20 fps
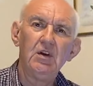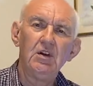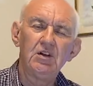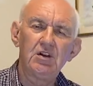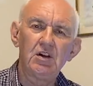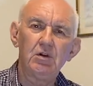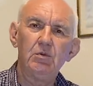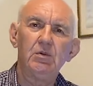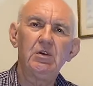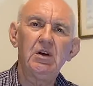
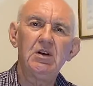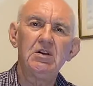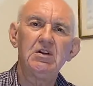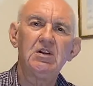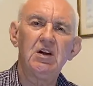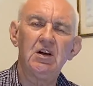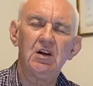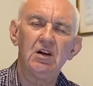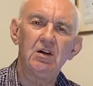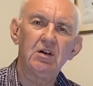So what I
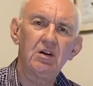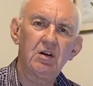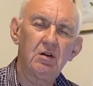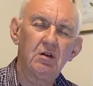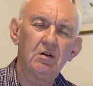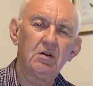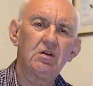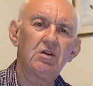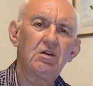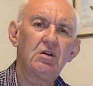did, I
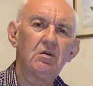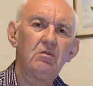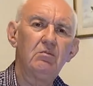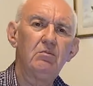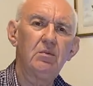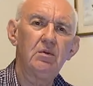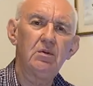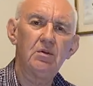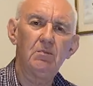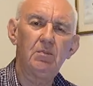got
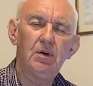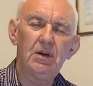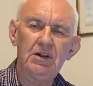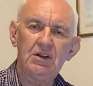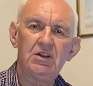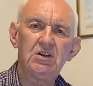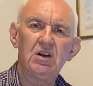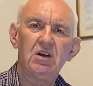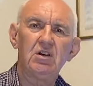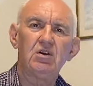some
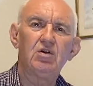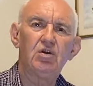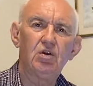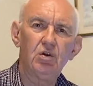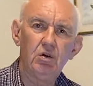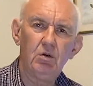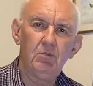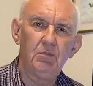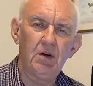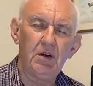plastic
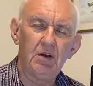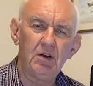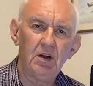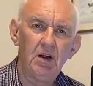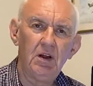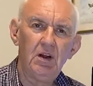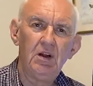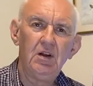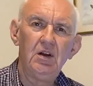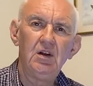tubing
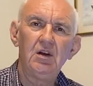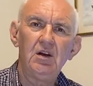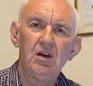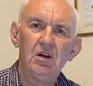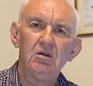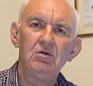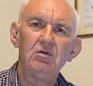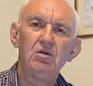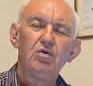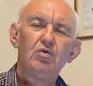
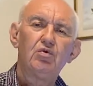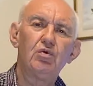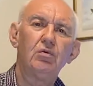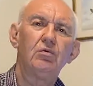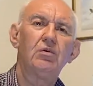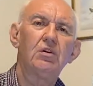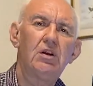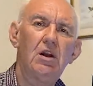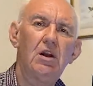and drilled a